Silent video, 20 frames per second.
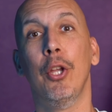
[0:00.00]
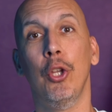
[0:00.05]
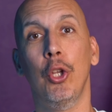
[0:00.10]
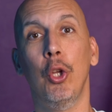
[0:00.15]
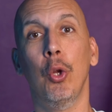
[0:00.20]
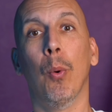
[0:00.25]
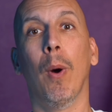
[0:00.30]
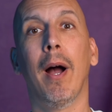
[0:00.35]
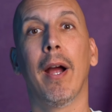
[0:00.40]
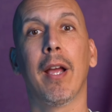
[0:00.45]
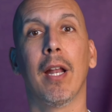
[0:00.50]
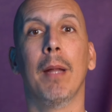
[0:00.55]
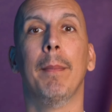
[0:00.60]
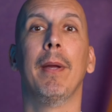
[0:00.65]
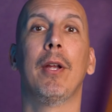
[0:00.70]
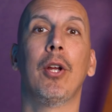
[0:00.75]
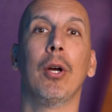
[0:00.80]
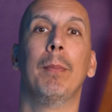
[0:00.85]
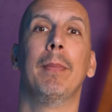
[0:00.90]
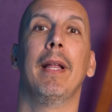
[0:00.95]
you are going to
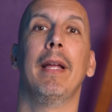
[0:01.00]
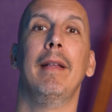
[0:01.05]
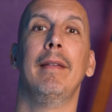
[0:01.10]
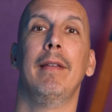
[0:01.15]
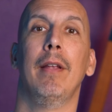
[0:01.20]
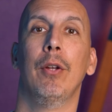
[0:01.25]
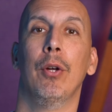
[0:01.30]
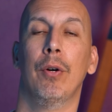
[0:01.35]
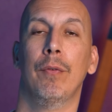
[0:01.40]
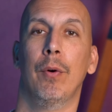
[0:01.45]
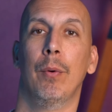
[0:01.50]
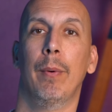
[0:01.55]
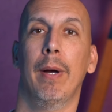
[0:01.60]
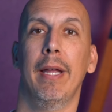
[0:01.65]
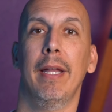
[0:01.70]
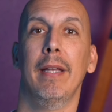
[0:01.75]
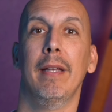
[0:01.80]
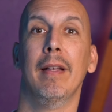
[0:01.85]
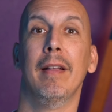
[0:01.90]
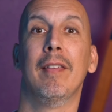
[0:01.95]
become lazy and overweight.